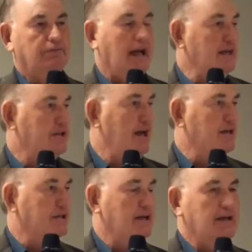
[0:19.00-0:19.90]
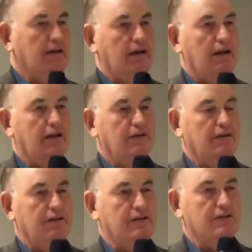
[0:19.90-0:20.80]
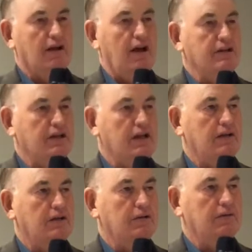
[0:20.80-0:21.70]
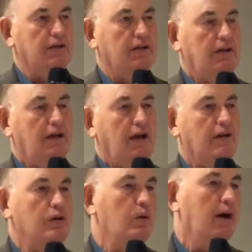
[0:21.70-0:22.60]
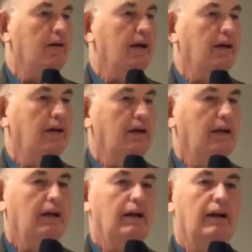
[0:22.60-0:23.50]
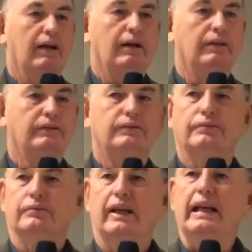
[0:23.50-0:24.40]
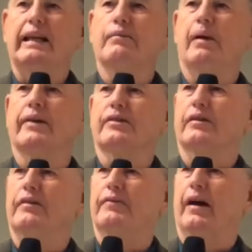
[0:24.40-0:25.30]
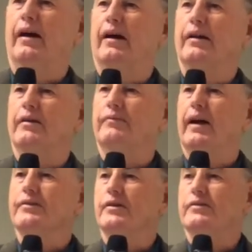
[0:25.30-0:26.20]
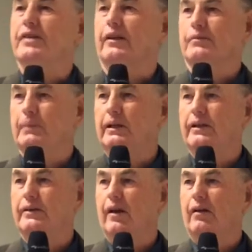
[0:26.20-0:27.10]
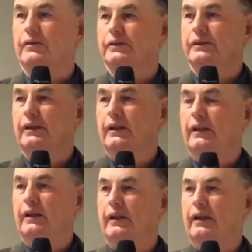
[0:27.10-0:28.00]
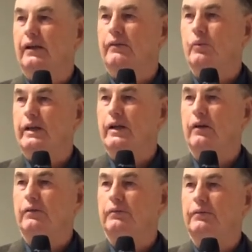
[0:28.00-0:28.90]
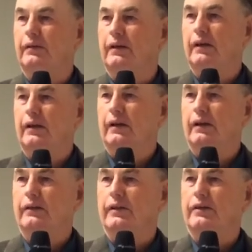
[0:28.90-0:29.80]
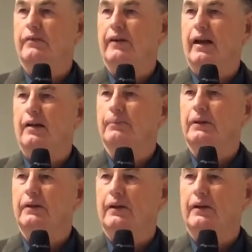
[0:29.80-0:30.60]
ACHD is launching into a new era. Elon Musk invested $6 billion in Reno to develop